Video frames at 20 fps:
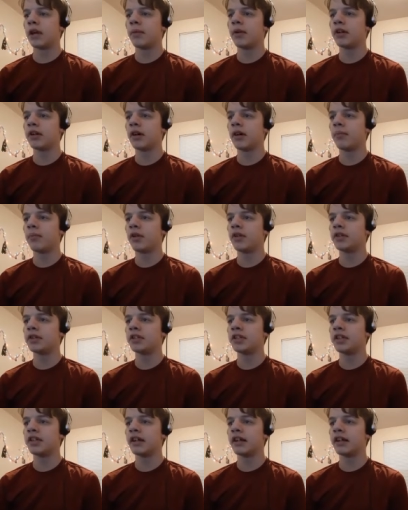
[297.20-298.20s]
Alright, I'm
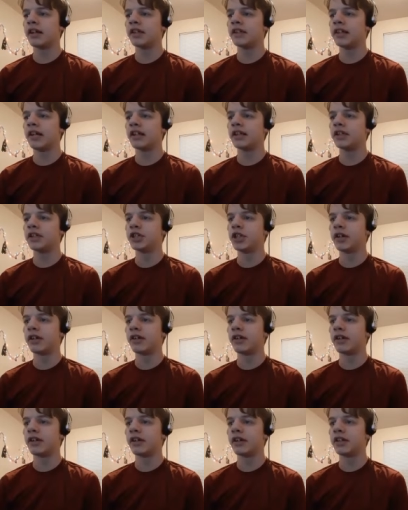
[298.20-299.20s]
honestly not going to take the
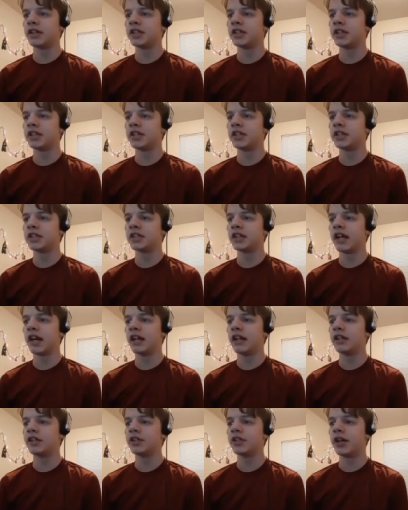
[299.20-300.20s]
shotgun because it's
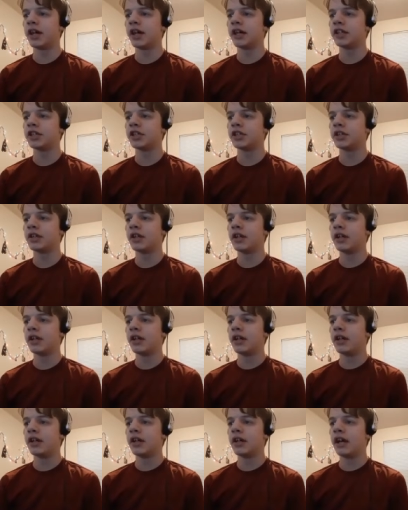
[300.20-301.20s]
kind of trash.
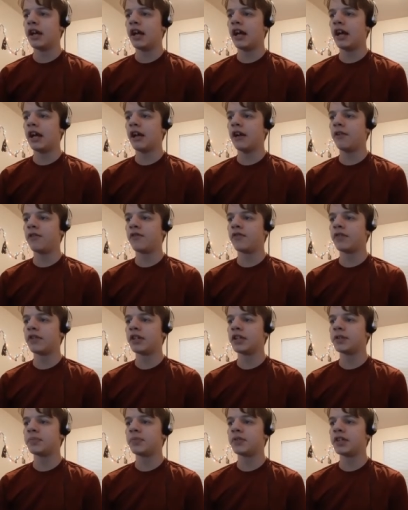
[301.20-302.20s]
And for
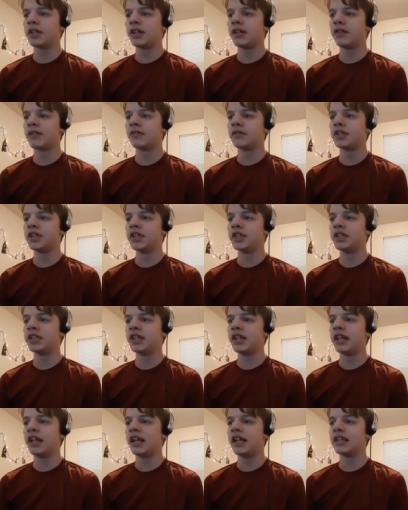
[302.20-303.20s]
this particular
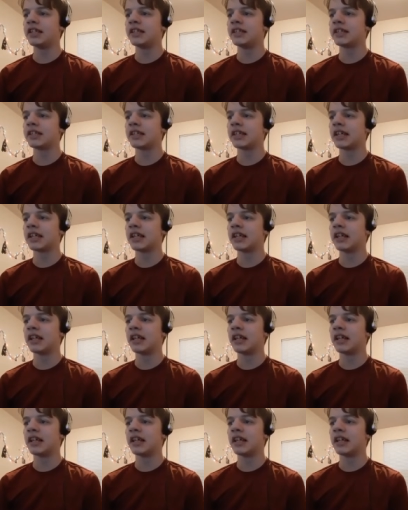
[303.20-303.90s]
season, it's